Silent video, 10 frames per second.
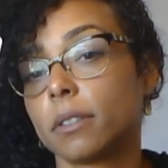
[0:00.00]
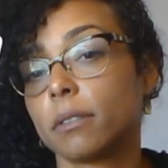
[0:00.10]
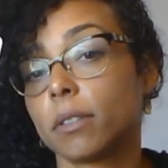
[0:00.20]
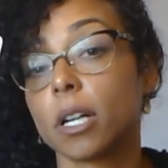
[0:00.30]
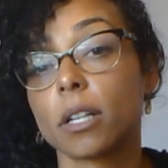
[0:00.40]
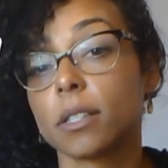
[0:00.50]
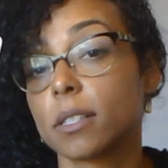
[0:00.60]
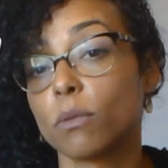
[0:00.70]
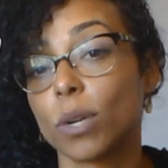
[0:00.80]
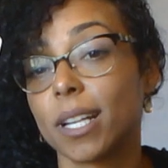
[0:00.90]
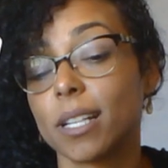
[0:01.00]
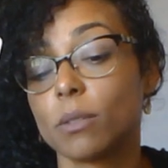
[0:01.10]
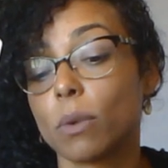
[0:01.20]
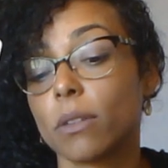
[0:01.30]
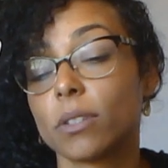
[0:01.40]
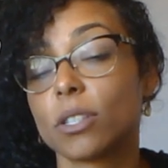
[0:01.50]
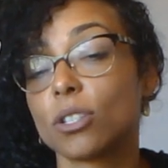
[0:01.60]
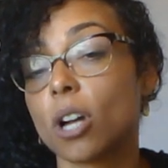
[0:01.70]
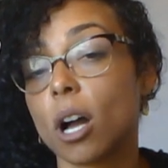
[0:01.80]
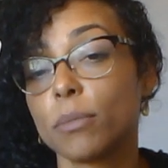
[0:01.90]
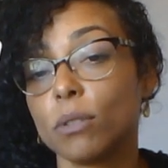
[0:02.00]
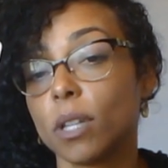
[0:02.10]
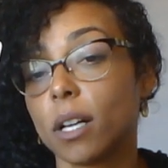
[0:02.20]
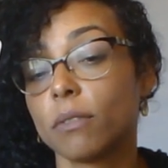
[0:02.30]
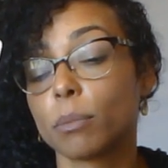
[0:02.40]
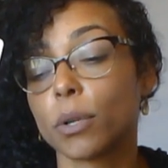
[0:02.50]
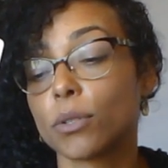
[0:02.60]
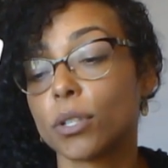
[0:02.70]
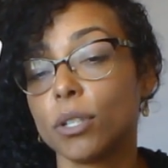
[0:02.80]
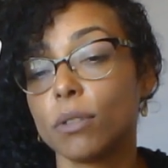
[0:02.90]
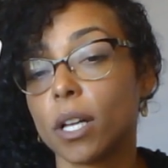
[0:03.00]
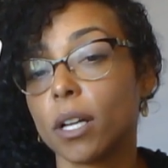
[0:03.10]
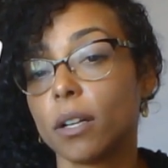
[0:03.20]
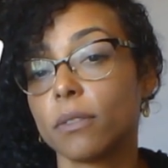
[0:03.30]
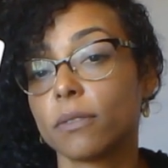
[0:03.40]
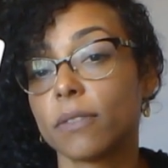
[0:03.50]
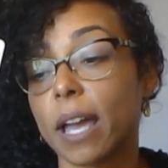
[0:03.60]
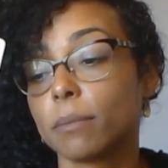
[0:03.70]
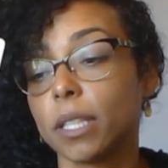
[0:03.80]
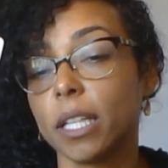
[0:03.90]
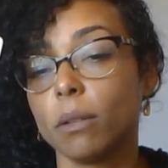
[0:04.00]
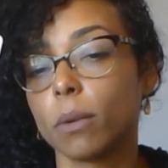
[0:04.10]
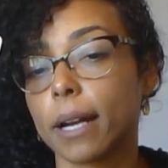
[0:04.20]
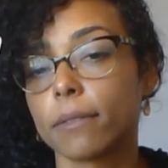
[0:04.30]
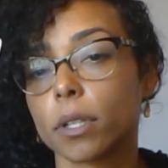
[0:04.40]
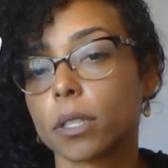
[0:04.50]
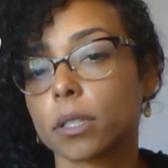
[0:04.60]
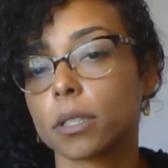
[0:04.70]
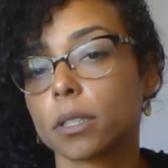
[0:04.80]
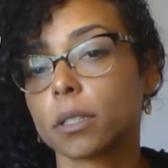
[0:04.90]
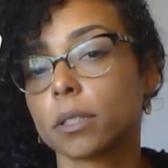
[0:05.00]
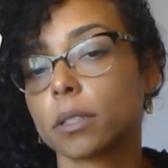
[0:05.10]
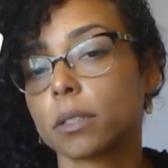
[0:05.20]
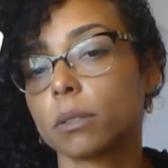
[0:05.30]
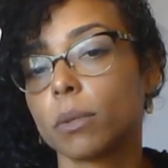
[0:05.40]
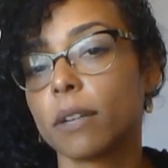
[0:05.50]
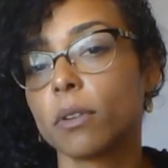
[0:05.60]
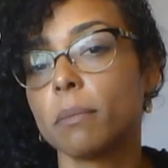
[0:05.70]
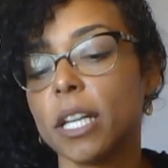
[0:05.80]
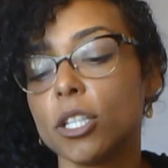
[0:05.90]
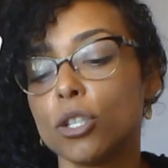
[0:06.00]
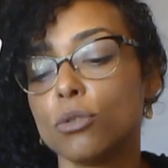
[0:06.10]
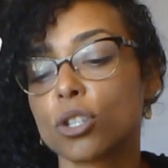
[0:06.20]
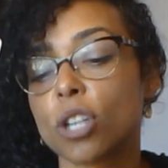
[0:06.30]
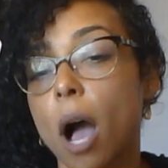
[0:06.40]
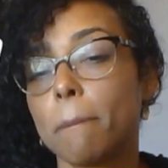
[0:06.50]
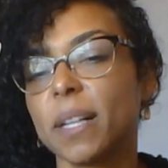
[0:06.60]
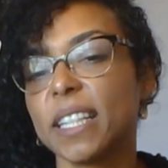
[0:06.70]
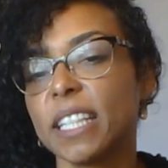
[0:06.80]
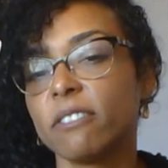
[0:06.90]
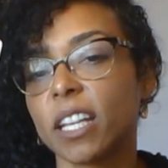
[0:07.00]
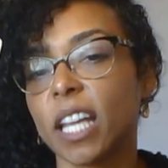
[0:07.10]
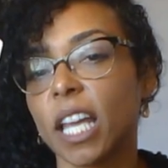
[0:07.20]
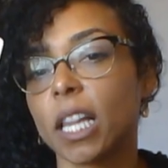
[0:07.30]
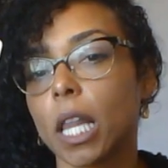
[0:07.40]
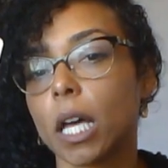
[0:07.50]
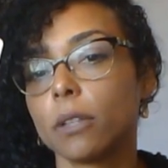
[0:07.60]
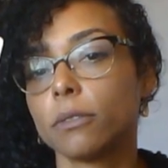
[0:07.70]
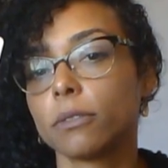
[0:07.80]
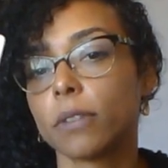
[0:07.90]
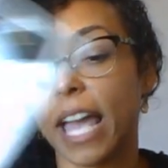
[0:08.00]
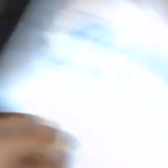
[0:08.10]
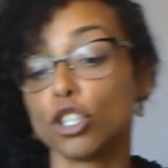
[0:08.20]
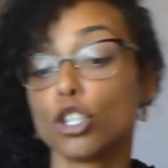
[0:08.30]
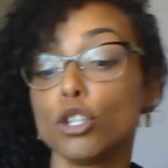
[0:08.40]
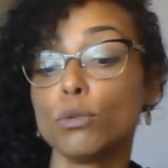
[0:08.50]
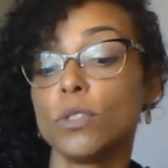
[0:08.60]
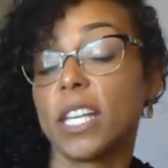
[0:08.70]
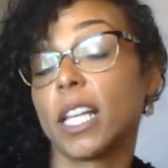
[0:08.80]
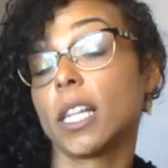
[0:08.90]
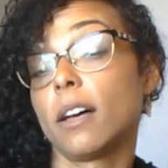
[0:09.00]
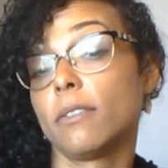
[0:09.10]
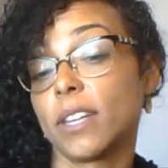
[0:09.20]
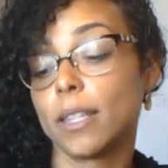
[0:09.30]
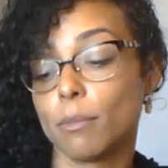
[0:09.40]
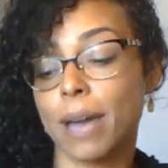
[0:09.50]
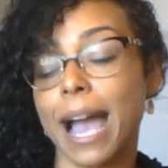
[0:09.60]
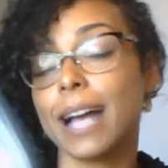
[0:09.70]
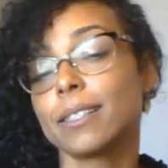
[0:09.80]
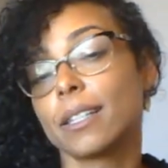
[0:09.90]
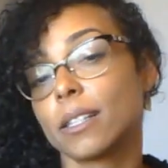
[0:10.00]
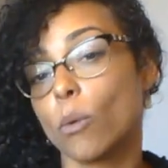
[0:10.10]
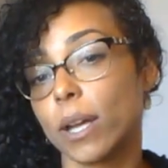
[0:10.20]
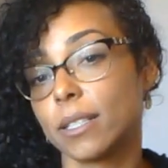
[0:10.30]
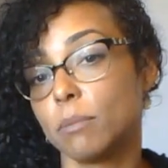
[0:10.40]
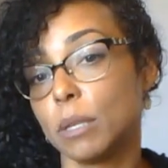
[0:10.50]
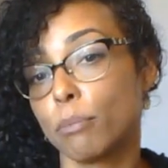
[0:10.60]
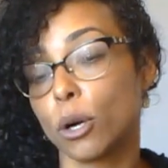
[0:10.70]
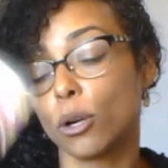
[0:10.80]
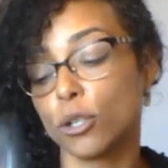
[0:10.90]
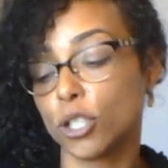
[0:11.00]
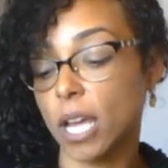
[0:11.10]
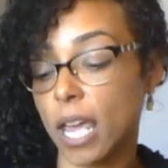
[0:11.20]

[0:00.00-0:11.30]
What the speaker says: regardless of what it is, whether it's a job you love, a person you love, family, whatever. Whatever made you stop believing in love and choosing love in the past is going to be purged,